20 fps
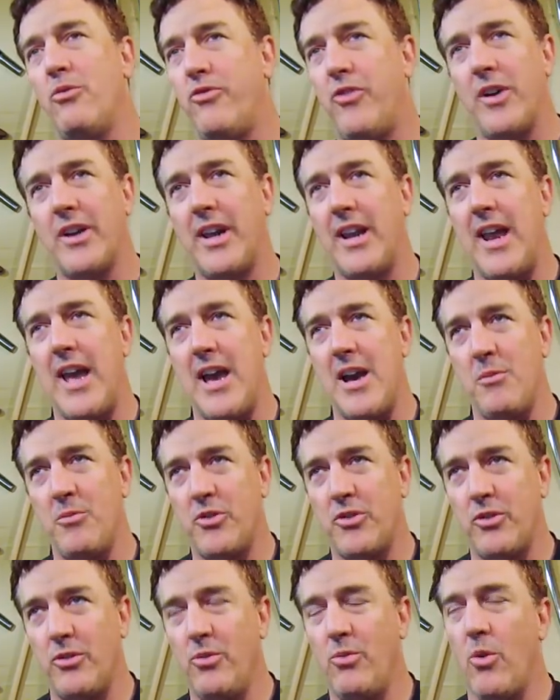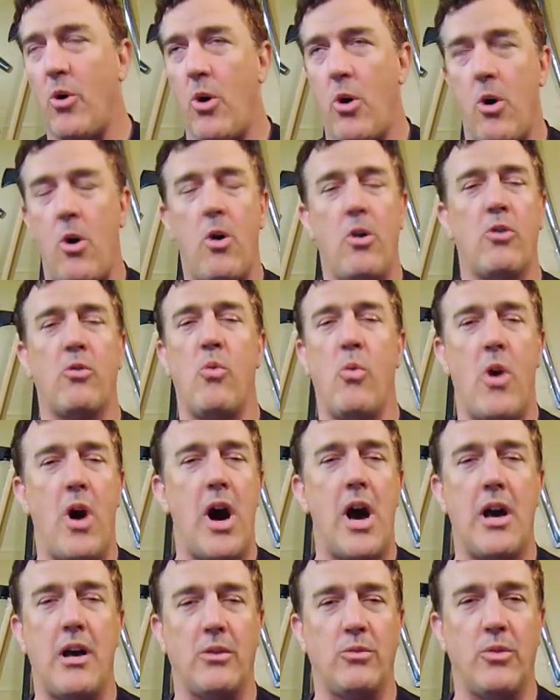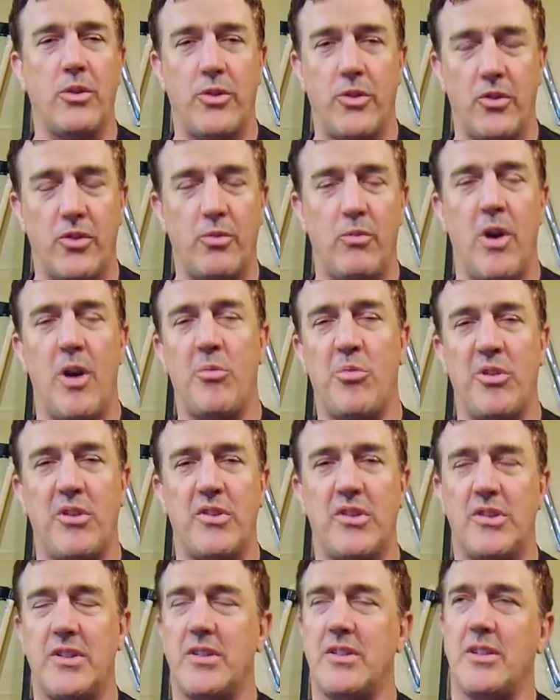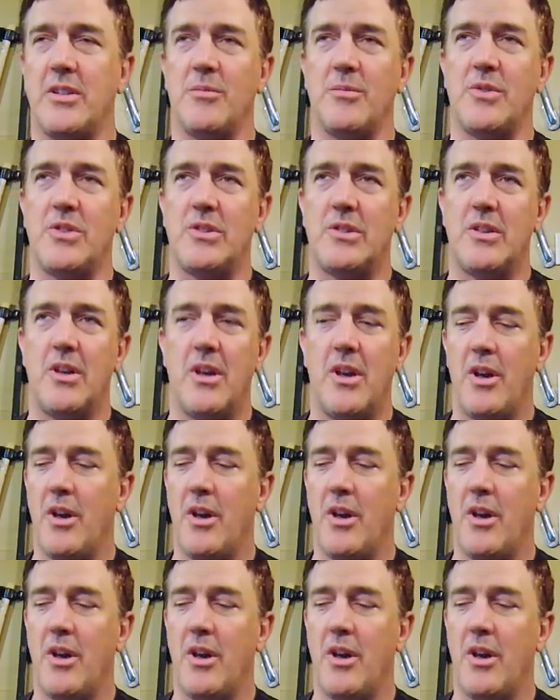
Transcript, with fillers: fucking absolute hog wild with those weapons systems,